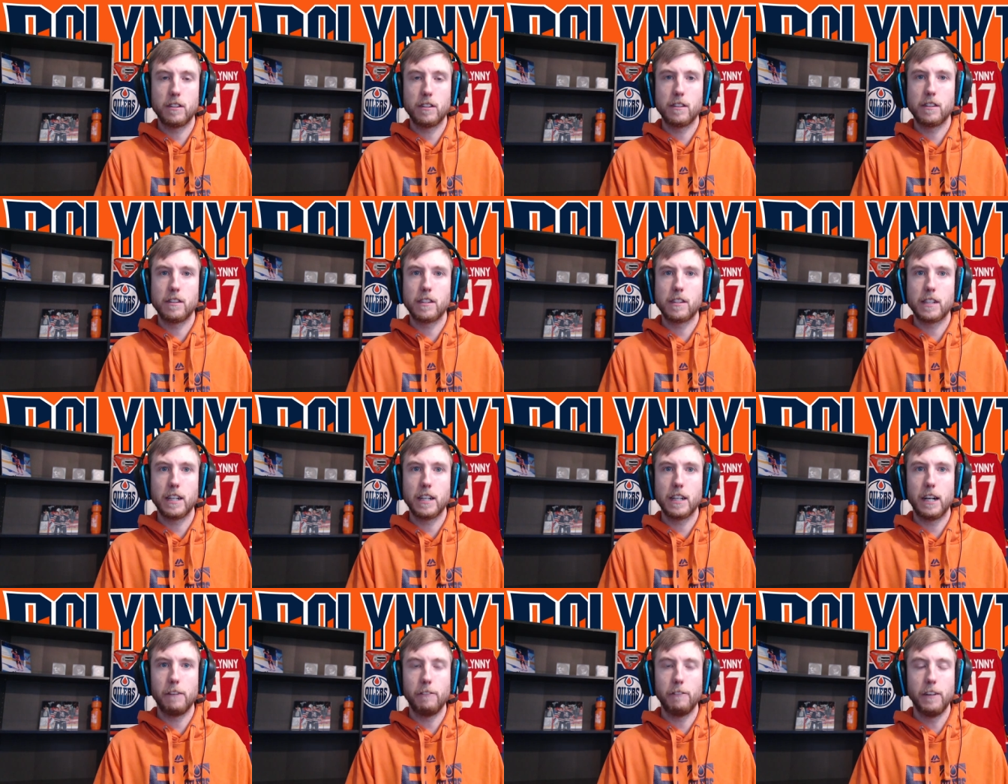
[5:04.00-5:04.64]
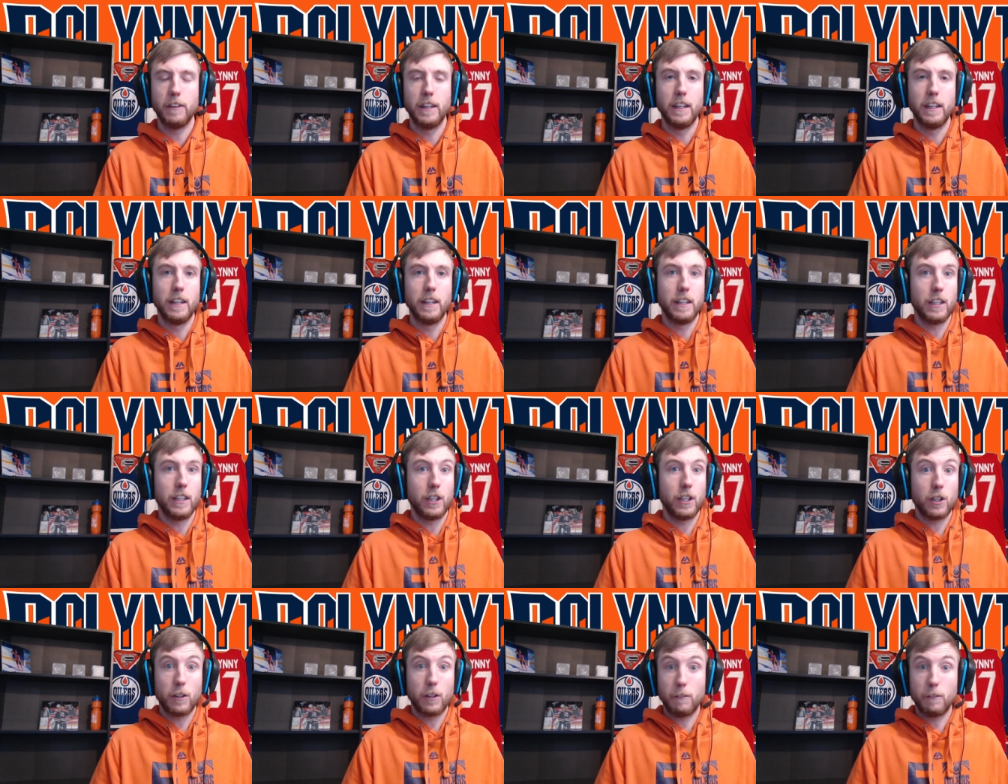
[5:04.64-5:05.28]
stuff,
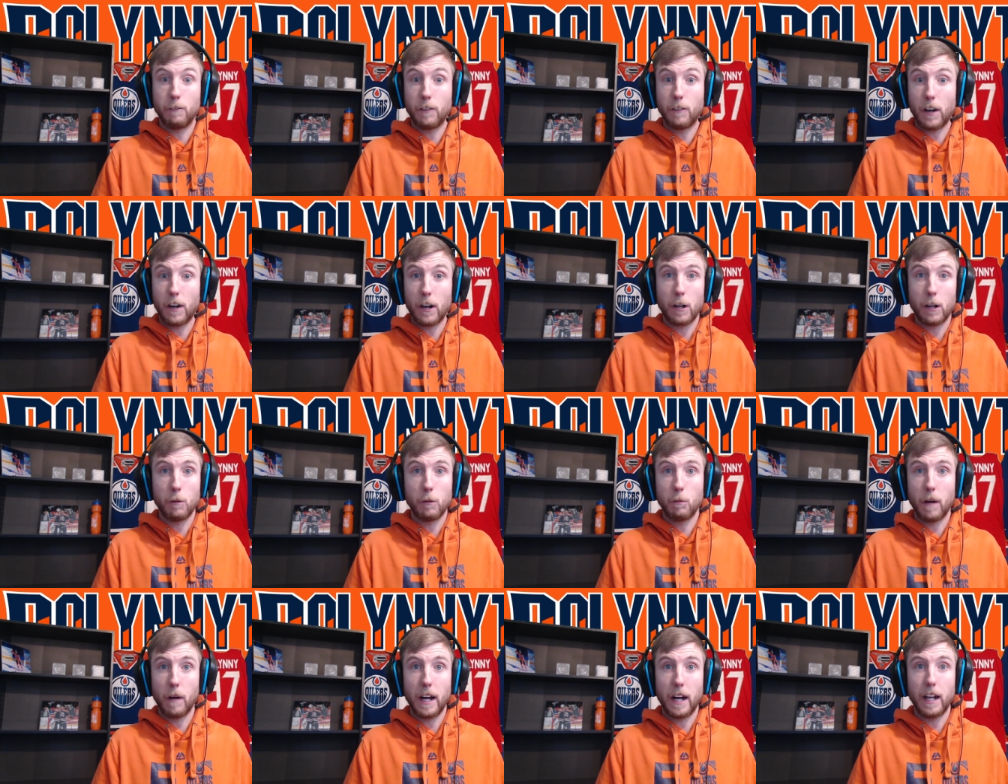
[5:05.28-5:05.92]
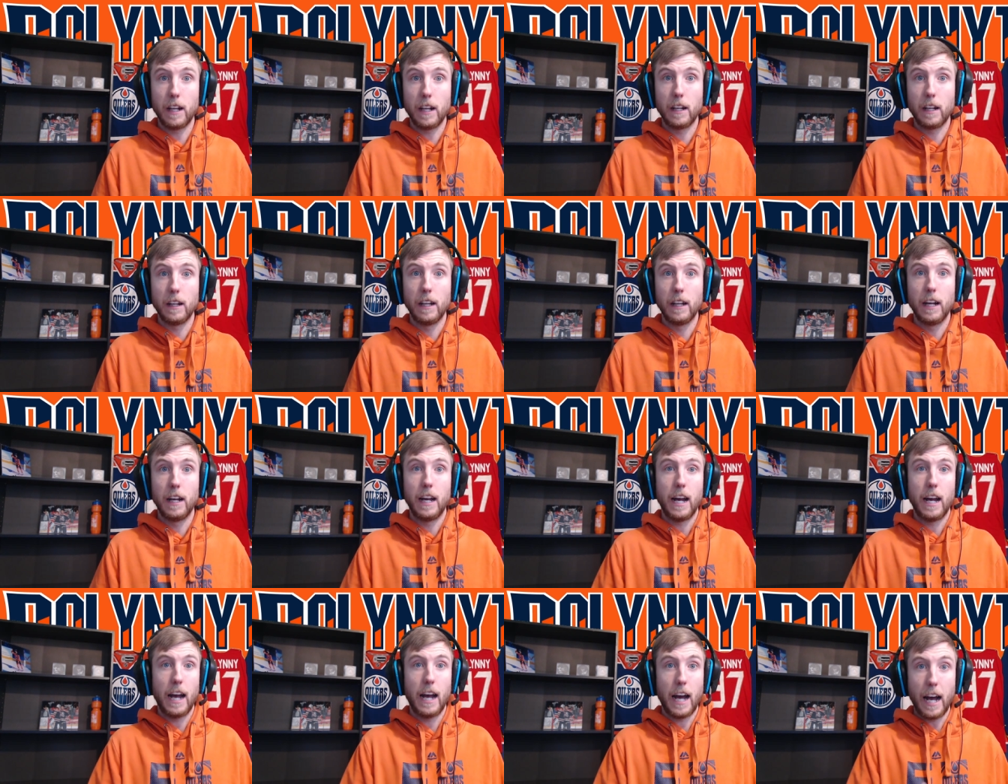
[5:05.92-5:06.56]
you could very well
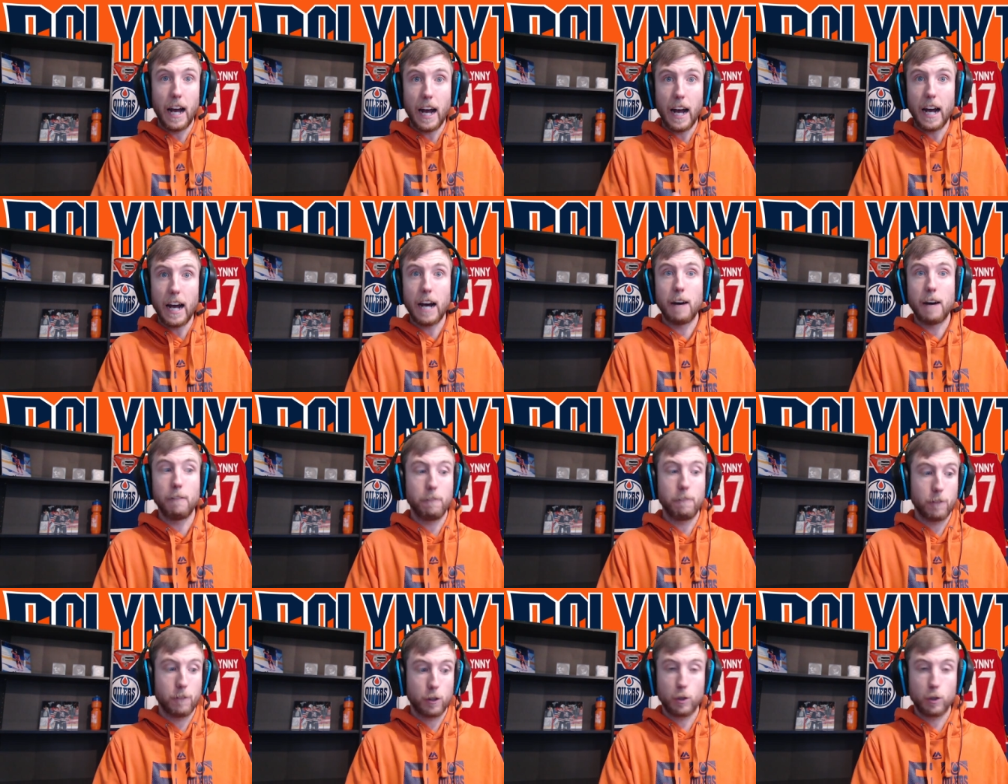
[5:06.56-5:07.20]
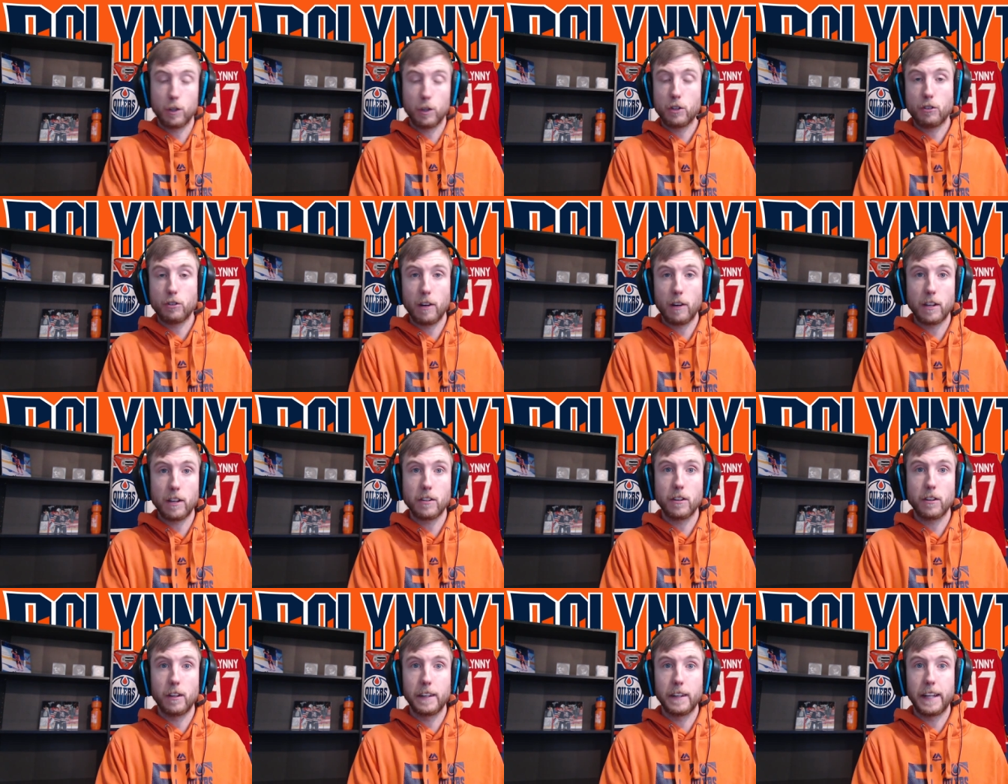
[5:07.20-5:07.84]
have Chris
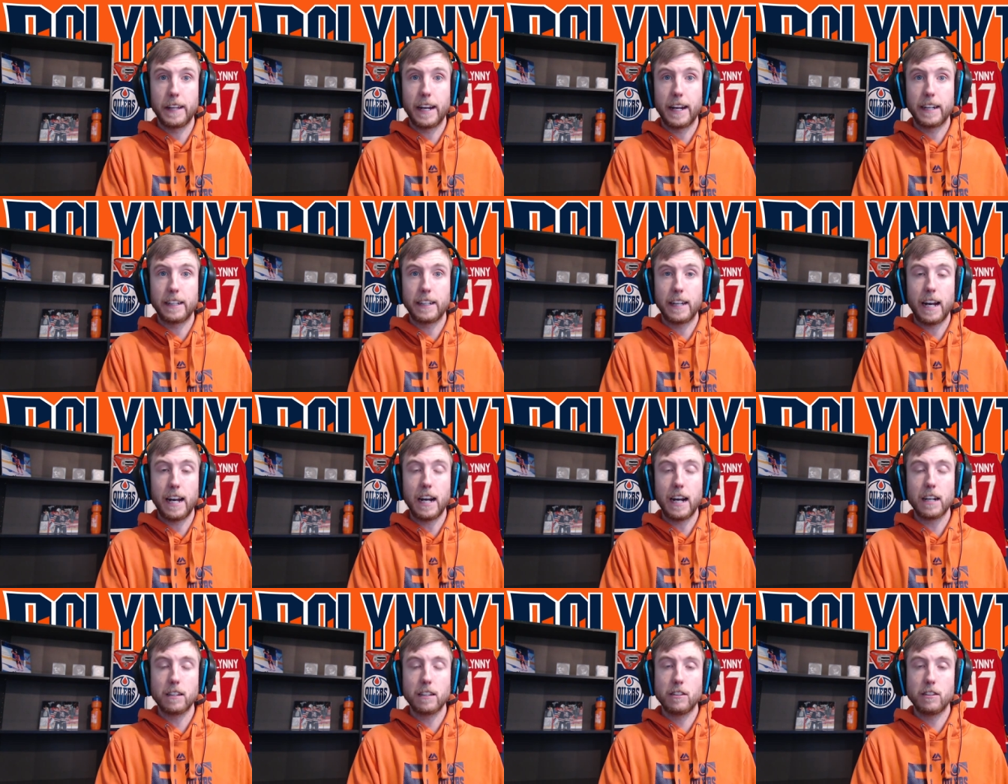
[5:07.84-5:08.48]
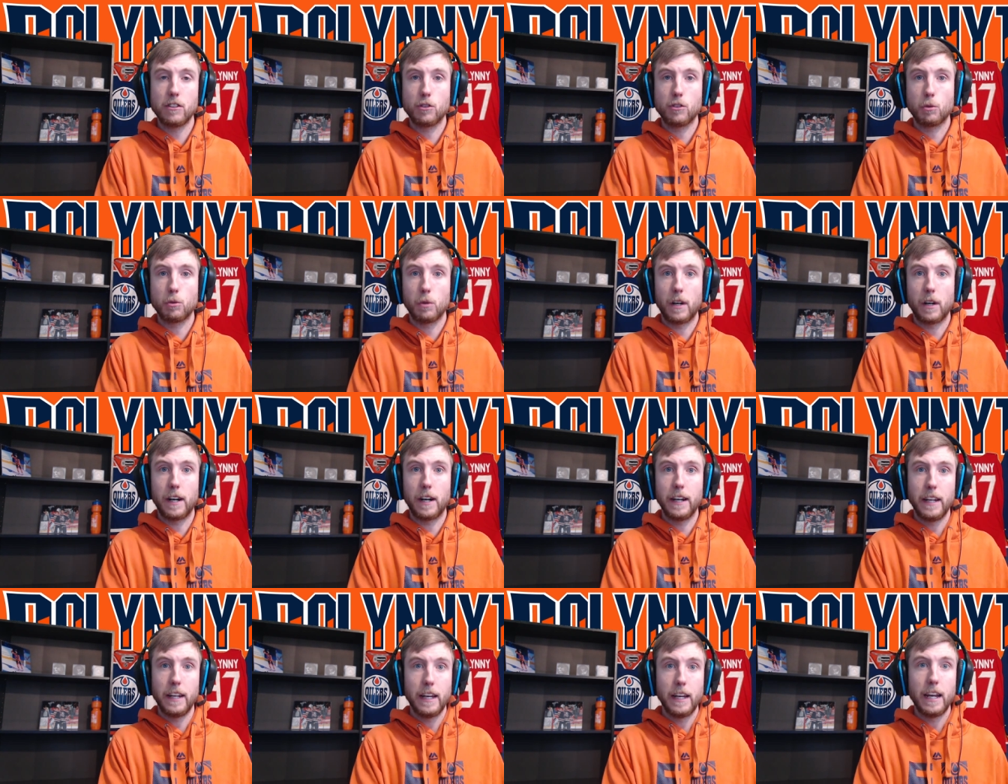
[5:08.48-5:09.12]
Russell on that taxi
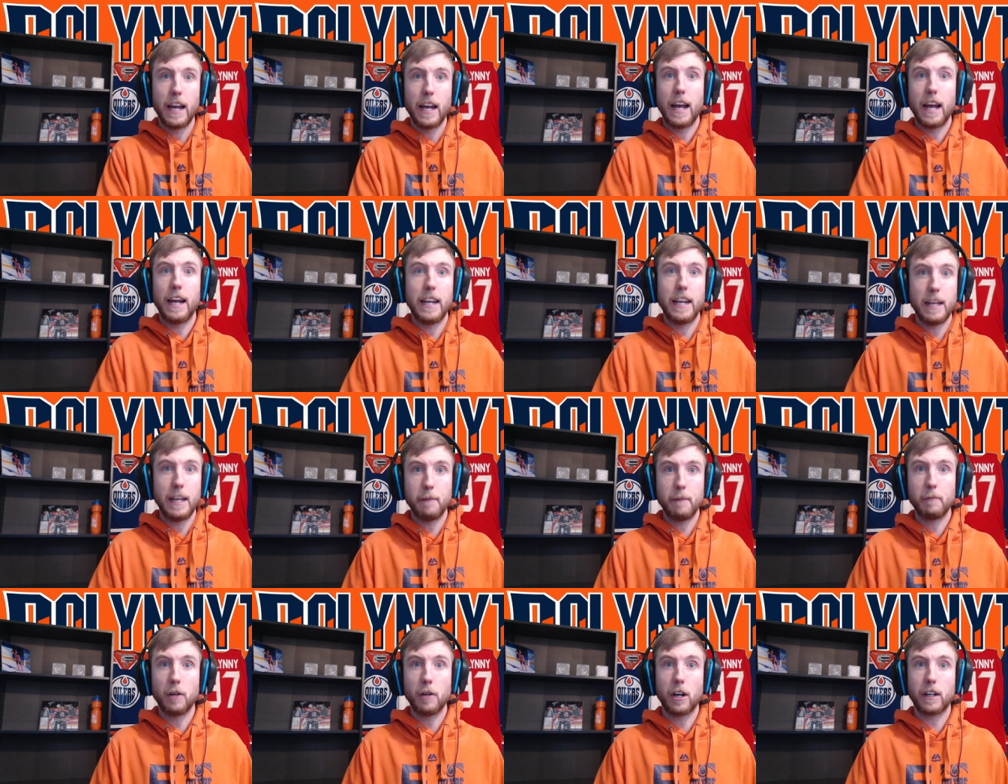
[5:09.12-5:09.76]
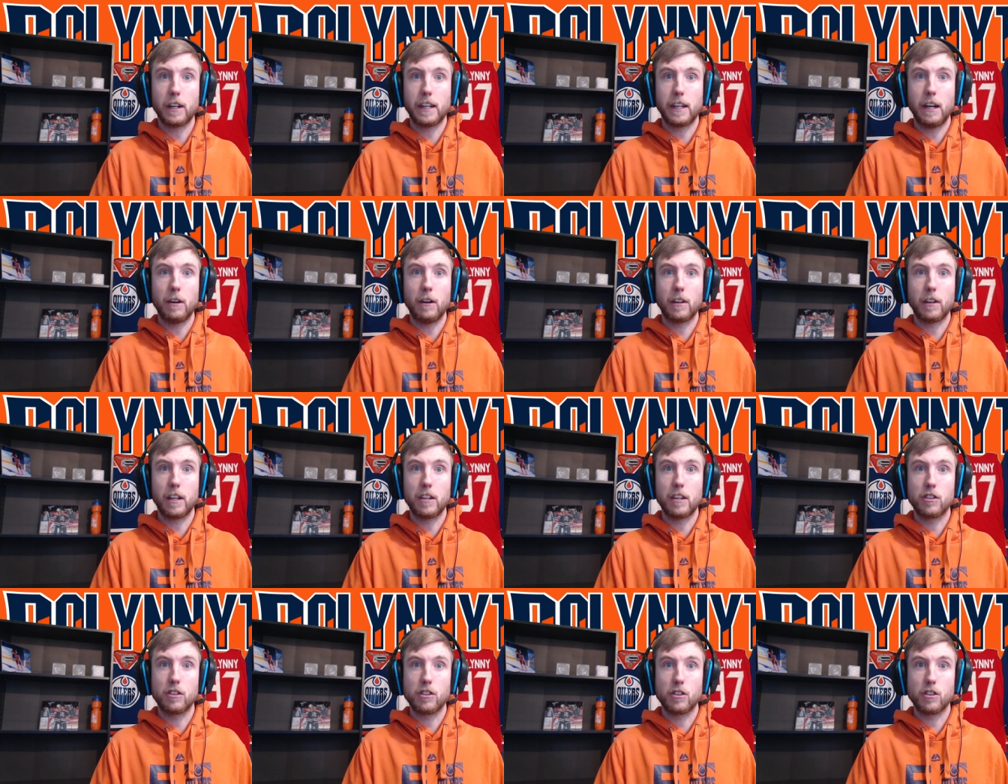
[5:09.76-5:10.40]
squad and him not count
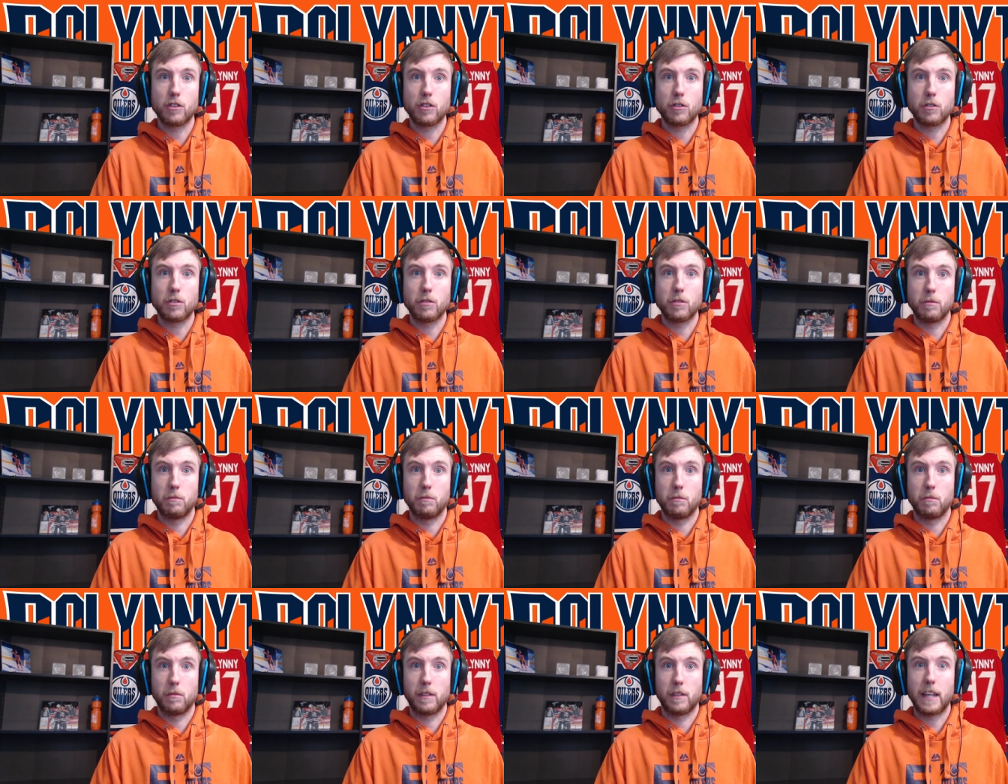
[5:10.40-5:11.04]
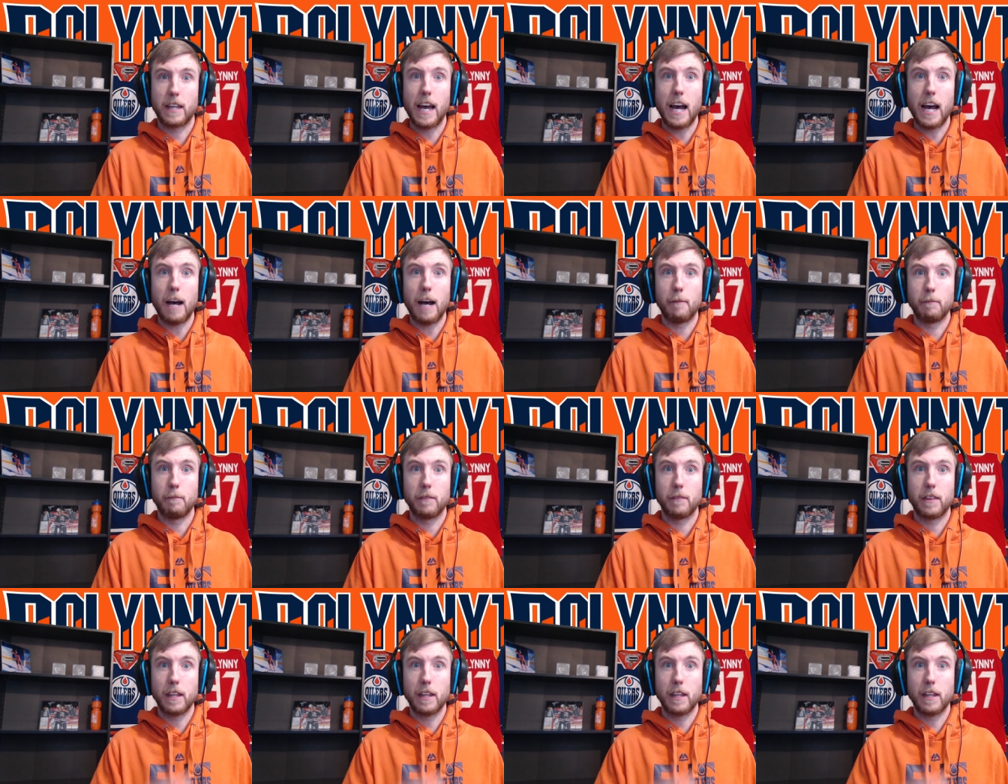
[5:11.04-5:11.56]
against the cap.